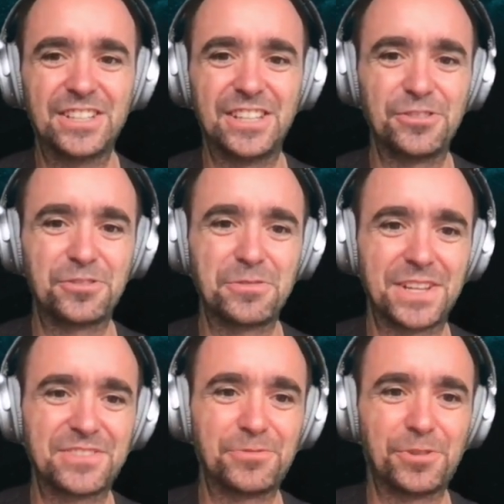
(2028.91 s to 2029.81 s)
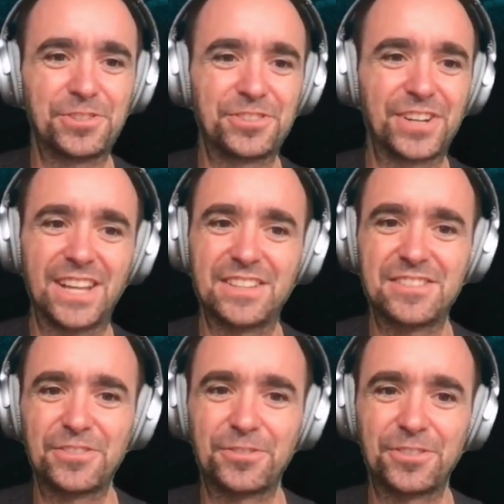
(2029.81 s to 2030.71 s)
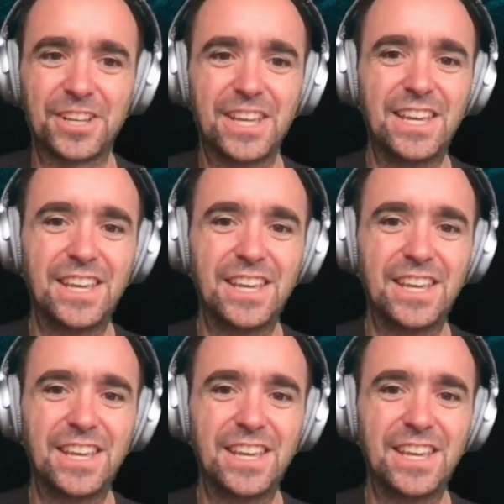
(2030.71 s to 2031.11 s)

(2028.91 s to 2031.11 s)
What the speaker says: the documents folder, and so on.